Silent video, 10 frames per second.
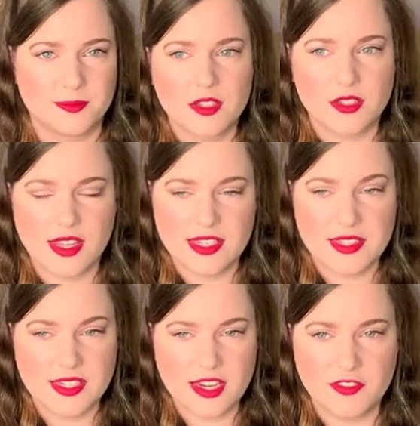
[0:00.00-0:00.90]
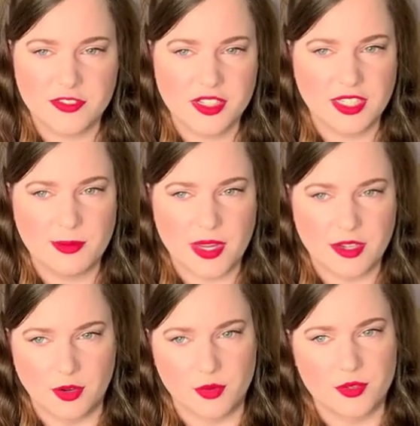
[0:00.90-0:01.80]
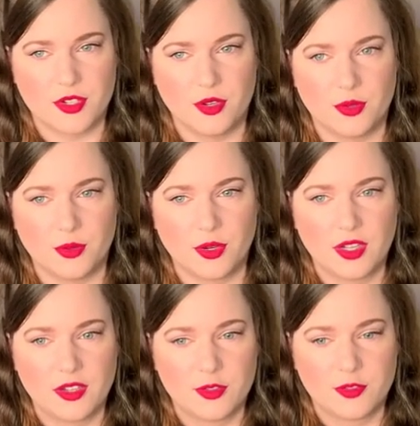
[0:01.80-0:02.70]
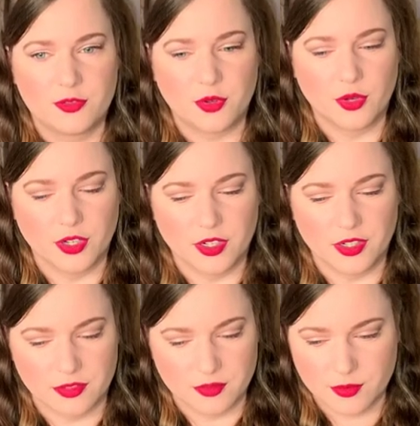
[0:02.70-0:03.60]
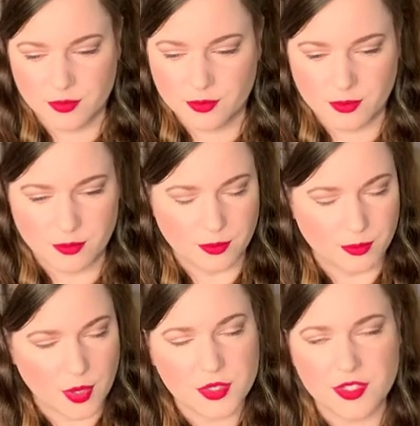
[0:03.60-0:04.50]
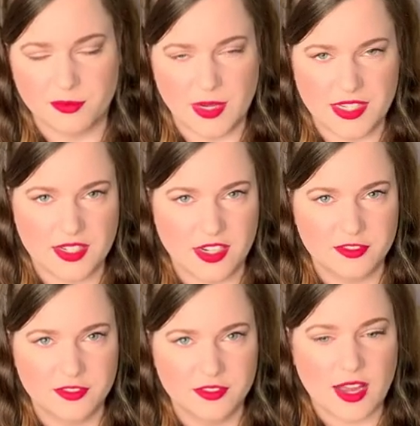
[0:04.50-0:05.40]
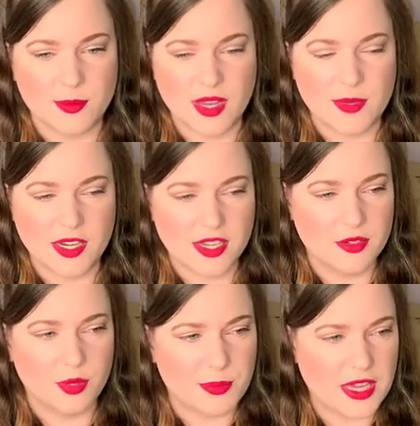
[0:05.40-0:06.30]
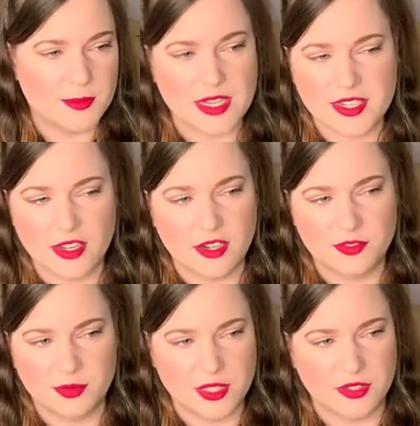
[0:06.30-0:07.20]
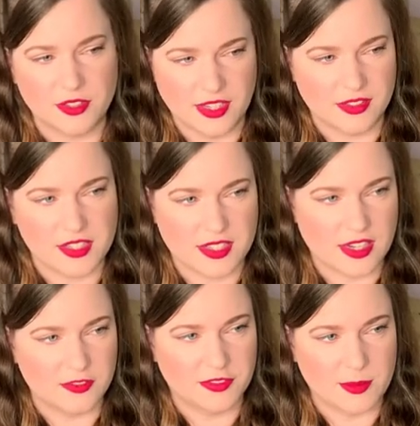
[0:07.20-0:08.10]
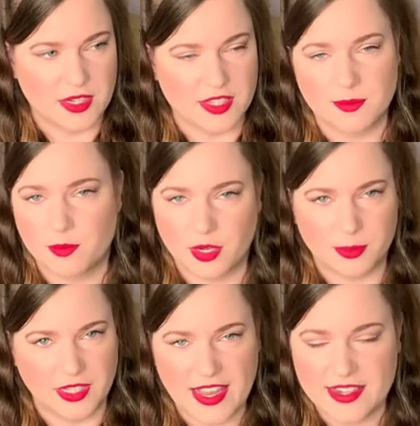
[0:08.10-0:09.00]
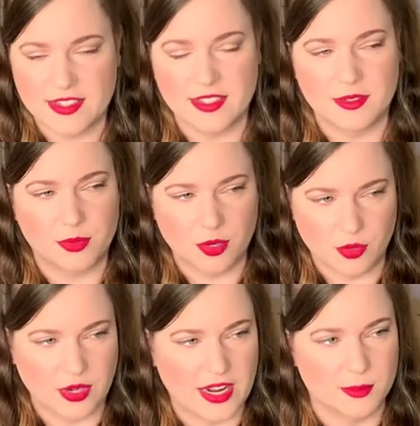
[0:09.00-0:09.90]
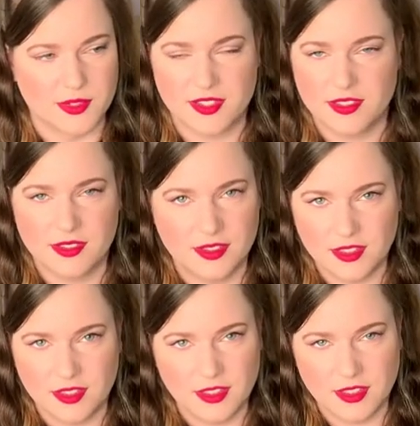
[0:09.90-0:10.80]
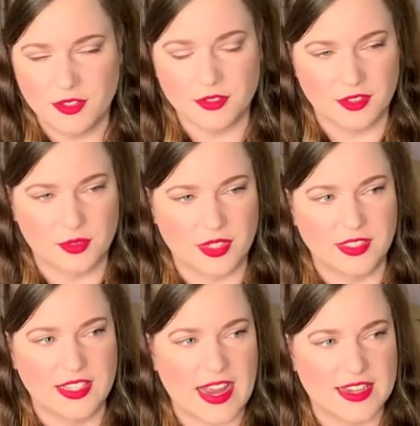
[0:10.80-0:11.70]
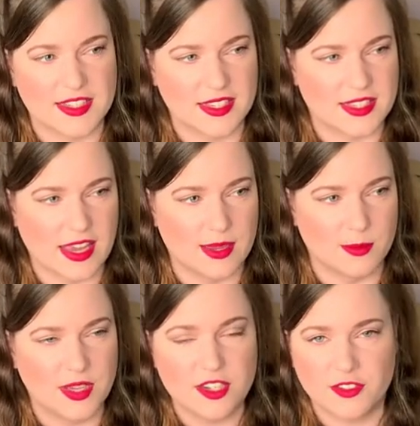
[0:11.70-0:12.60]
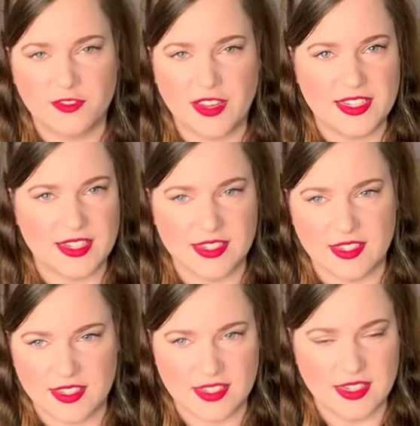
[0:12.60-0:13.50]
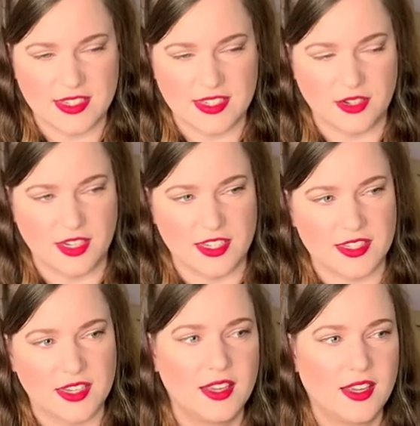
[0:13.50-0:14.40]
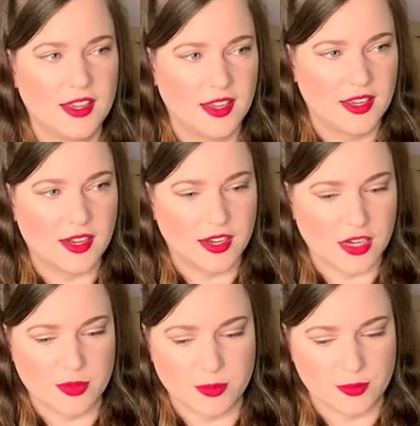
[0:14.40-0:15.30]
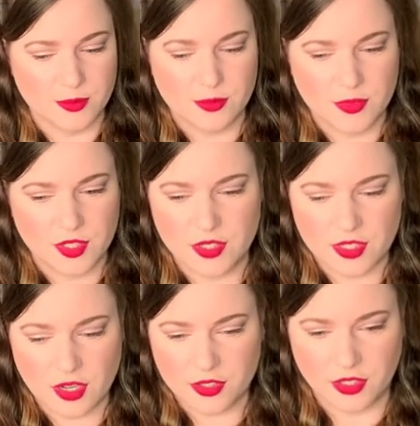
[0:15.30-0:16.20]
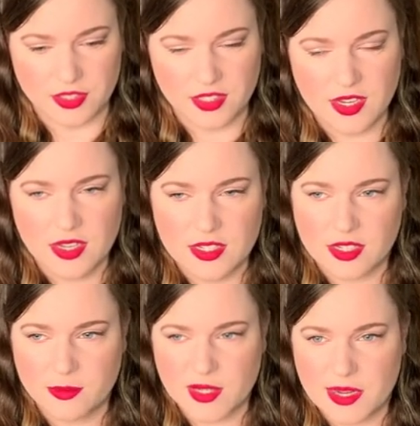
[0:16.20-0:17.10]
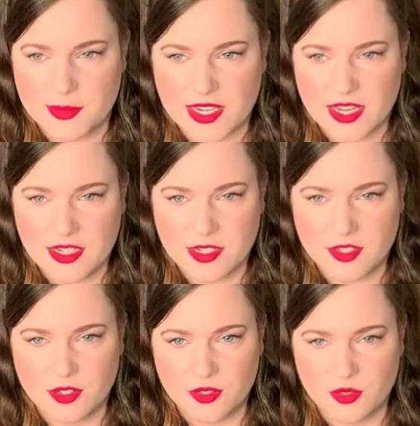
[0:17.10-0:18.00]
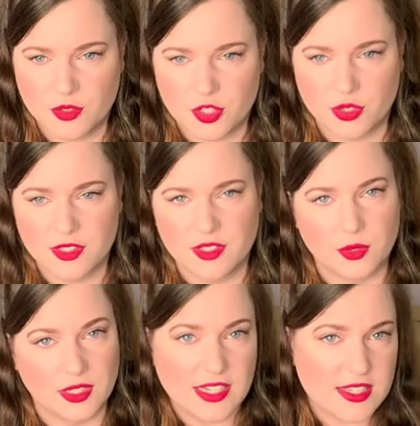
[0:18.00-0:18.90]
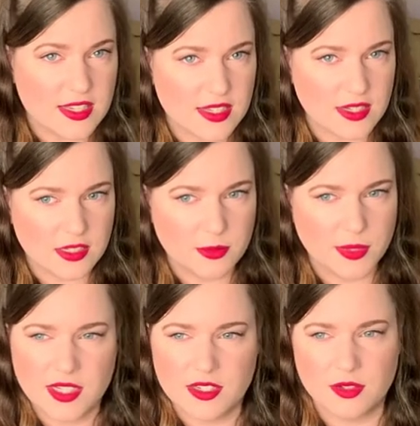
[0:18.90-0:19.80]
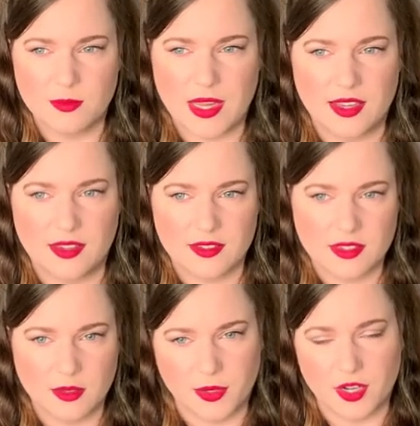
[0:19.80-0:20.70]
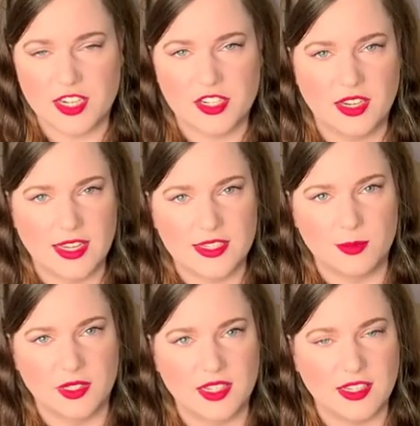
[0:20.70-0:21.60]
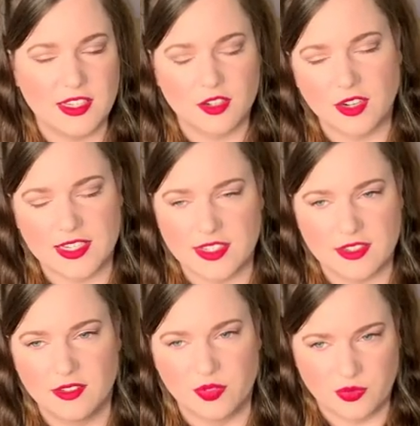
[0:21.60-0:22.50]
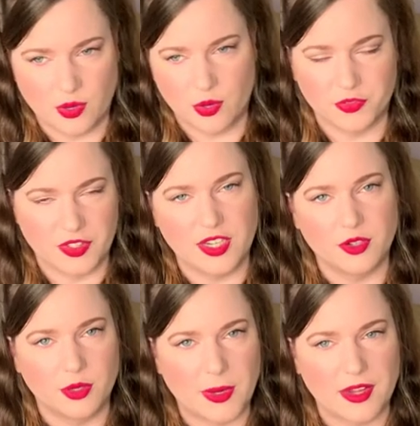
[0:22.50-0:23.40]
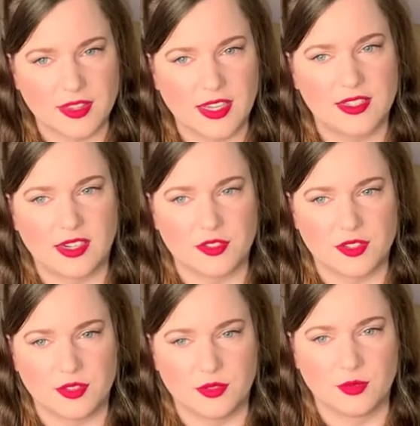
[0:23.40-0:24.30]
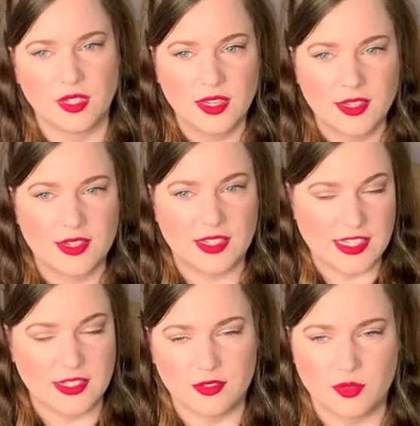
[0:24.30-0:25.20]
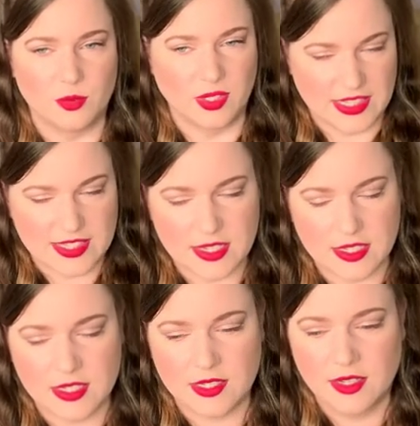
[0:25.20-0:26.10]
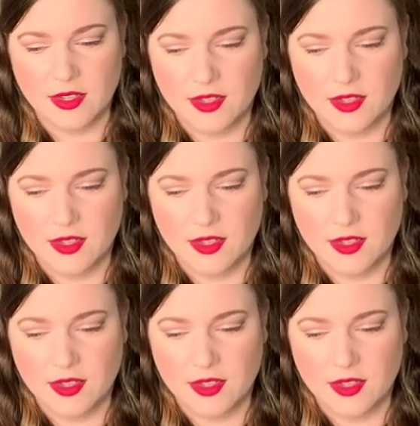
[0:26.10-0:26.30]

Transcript: So that's definitely my go-to for most of my stuff. I'm, I'm not going to repeat myself with all the other stuff. I mean, it's probably edited, programmed, you know the drill. It has the same interface as the Cine series, um, so it's all good. Sometimes I need to shorten the releases a little bit to make the percussion lines a bit cleaner. I did a whole video about that, how to clean releases.